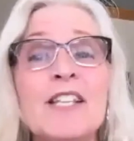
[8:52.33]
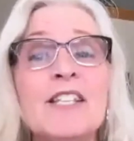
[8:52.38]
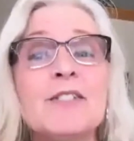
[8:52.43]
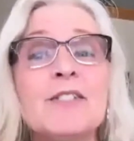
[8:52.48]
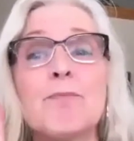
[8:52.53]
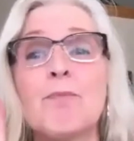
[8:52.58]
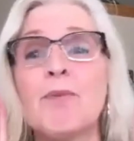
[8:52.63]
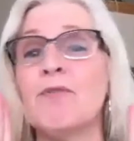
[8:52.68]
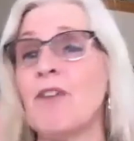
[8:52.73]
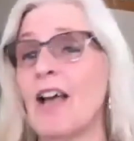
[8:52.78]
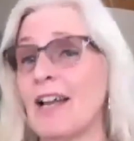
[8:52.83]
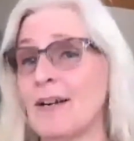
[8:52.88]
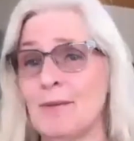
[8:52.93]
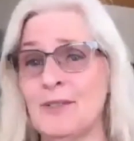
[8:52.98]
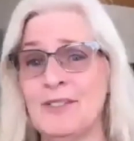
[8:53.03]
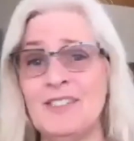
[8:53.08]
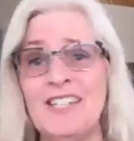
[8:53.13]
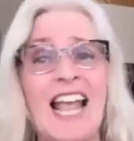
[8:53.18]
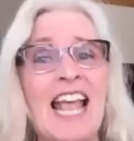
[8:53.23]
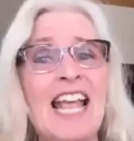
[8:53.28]

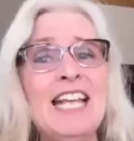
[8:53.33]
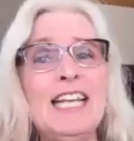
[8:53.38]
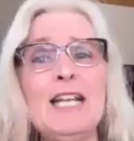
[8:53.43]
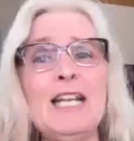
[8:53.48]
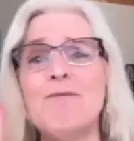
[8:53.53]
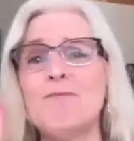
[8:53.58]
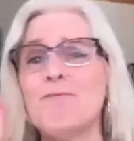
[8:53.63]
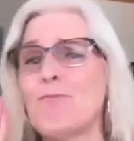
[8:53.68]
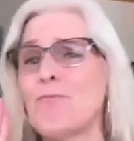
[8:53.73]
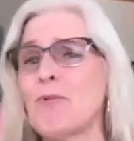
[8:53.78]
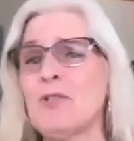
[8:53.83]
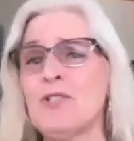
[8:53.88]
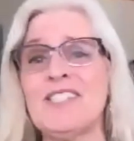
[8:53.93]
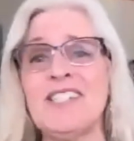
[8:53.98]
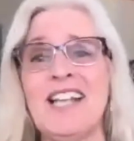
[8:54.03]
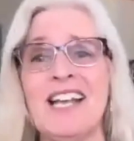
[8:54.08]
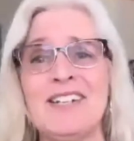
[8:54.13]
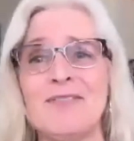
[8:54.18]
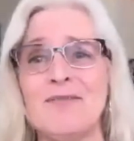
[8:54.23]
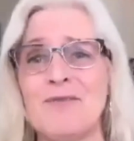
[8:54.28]
preventable.
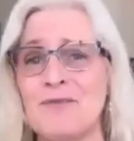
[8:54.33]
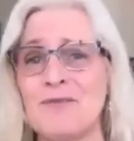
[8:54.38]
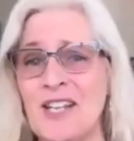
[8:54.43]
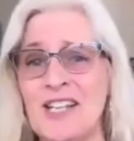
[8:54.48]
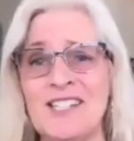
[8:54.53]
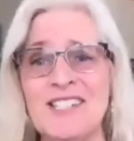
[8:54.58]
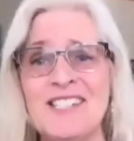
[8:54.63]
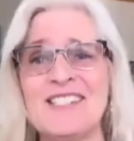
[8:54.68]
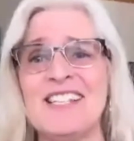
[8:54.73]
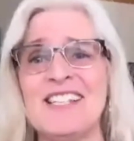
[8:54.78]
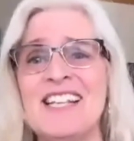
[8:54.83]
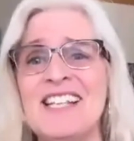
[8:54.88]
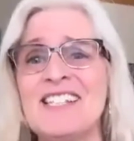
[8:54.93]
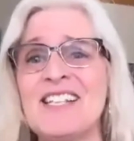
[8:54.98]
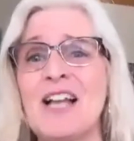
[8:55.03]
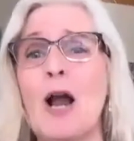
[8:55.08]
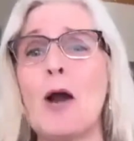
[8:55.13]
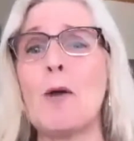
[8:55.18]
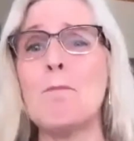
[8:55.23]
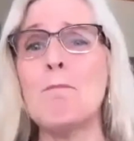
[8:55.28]
80% of these things
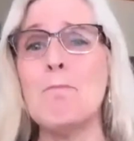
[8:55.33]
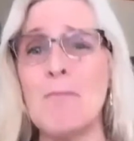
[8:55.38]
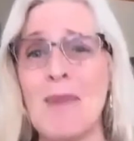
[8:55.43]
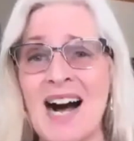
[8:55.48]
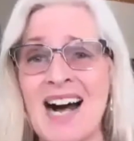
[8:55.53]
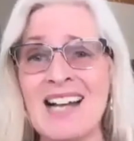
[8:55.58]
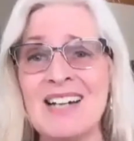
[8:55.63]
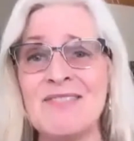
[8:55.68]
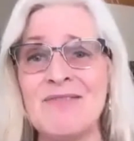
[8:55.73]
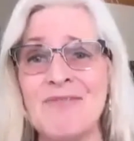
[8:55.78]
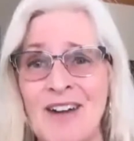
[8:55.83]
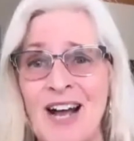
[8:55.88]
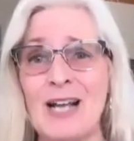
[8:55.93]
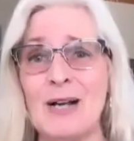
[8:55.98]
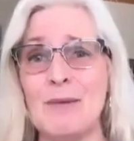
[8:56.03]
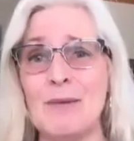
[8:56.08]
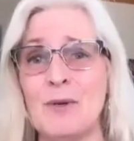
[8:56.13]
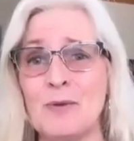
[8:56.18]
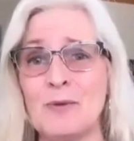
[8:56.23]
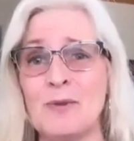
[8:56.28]
are
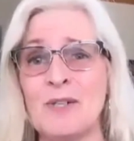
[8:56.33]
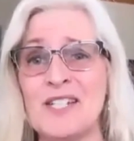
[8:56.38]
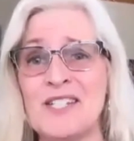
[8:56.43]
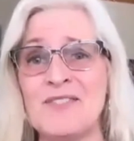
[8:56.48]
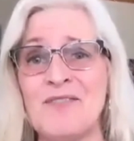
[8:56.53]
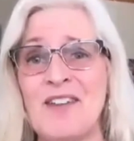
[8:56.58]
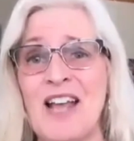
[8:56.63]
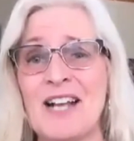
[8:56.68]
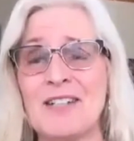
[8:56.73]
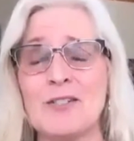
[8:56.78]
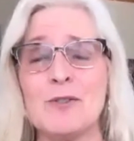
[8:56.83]
modifiable risk factors.